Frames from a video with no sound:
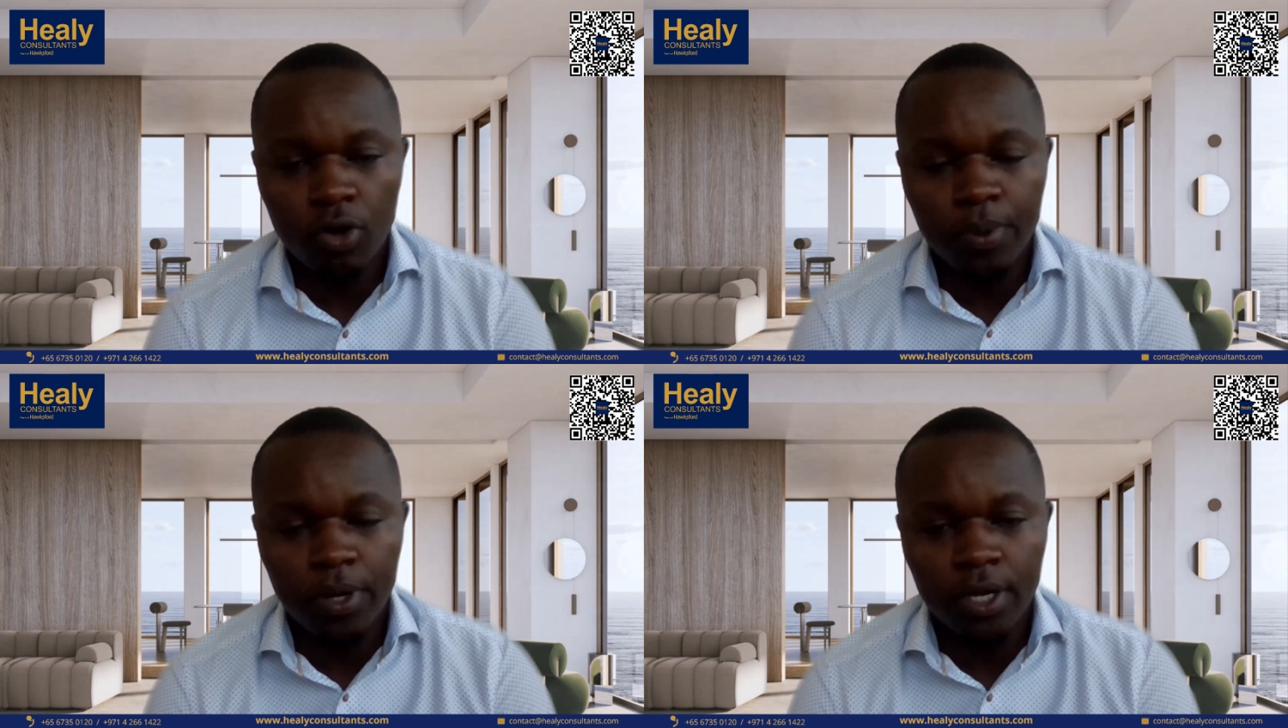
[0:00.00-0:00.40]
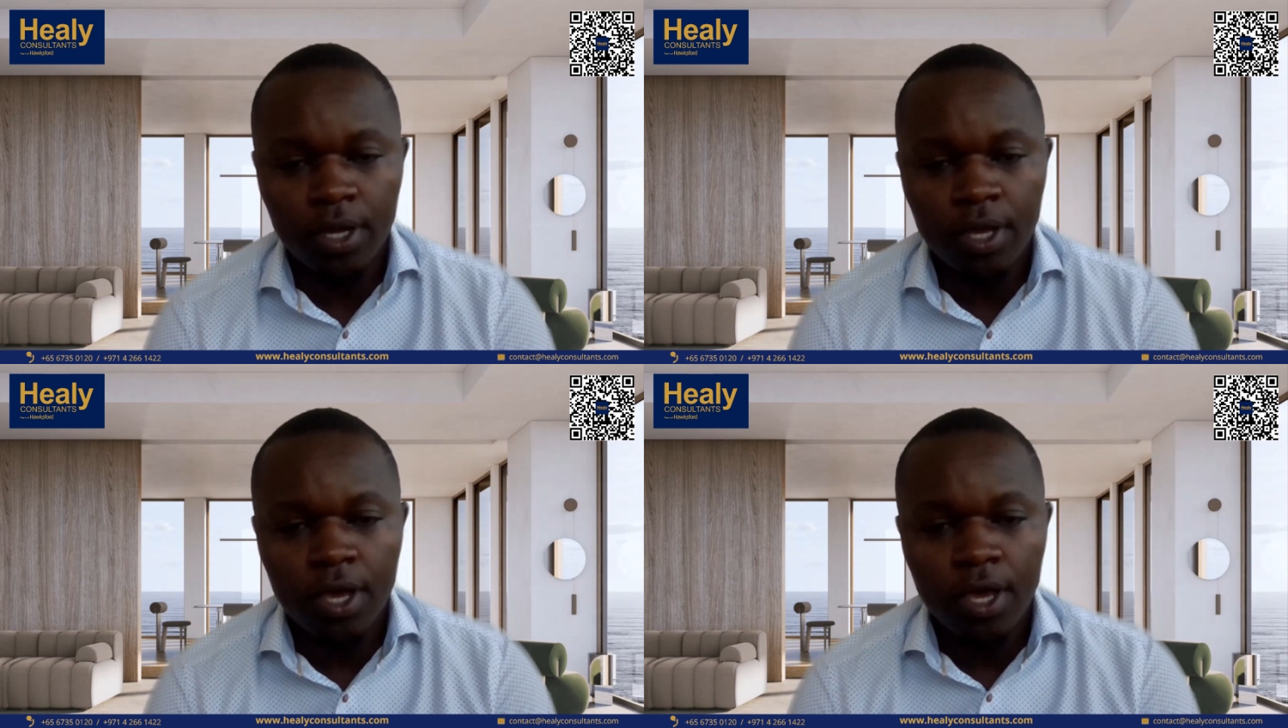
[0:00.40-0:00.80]
opening,
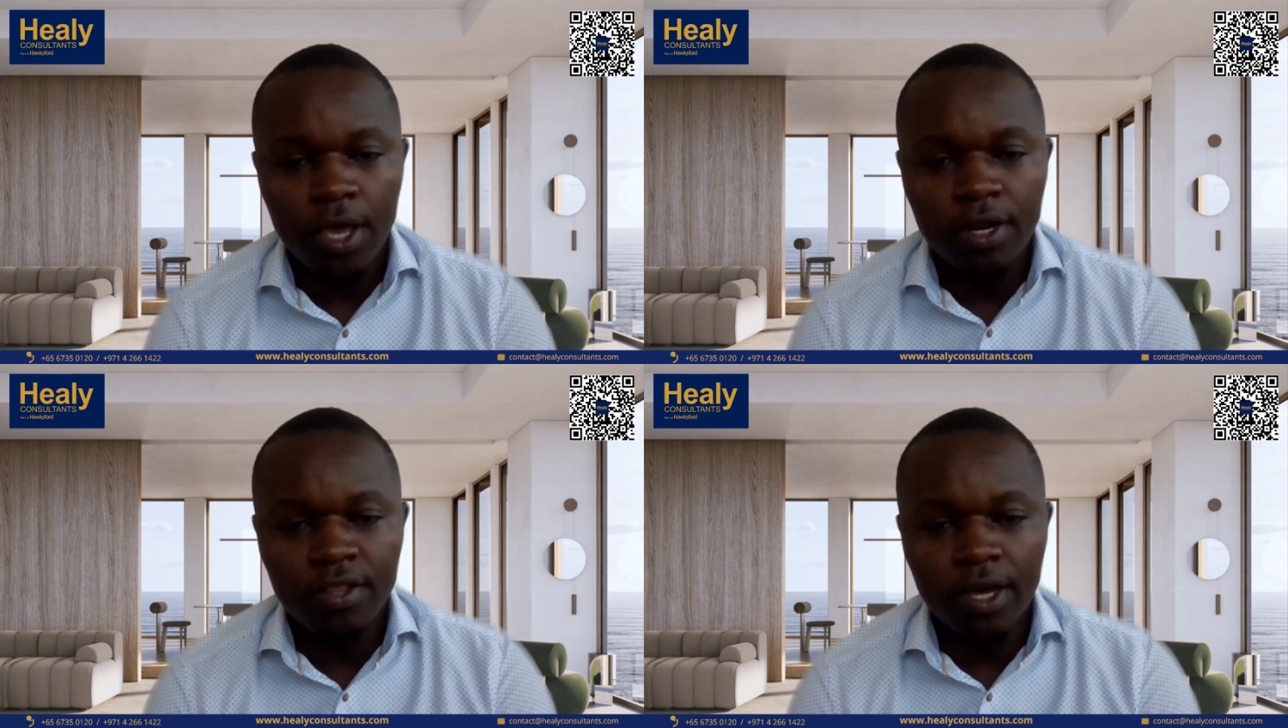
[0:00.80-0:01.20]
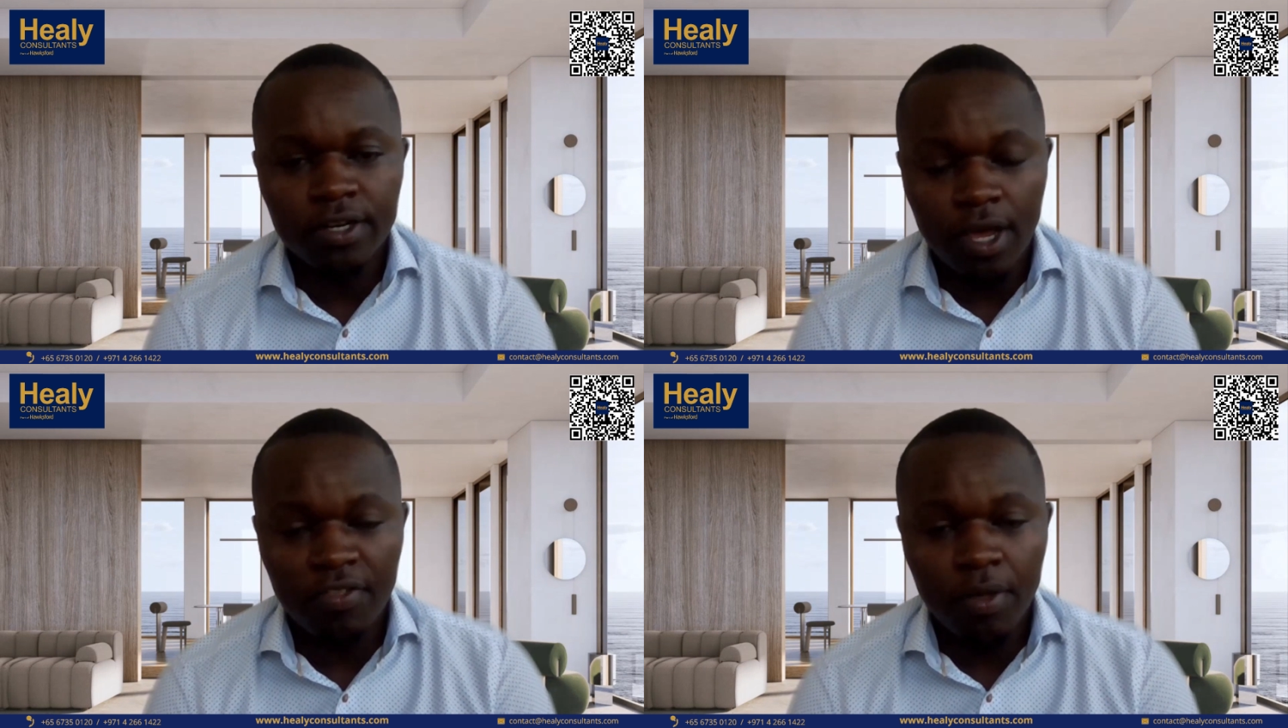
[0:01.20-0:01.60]
in
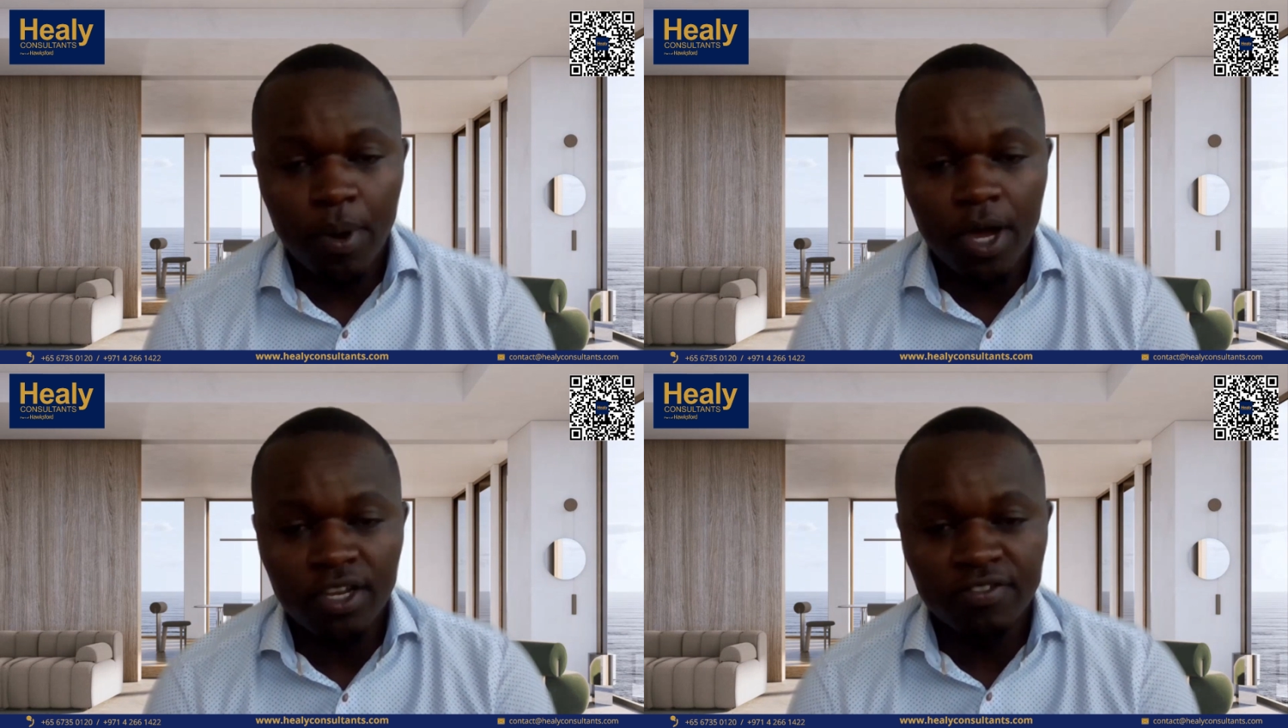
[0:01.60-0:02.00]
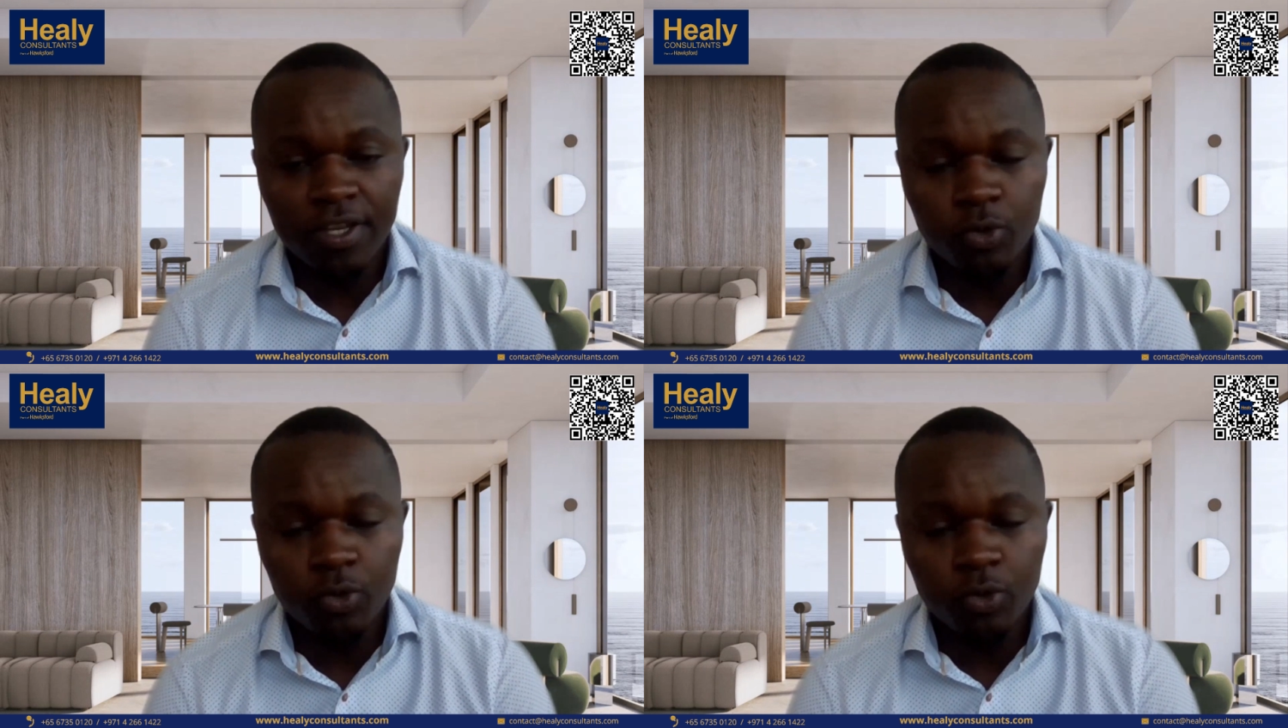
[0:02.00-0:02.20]
that the banks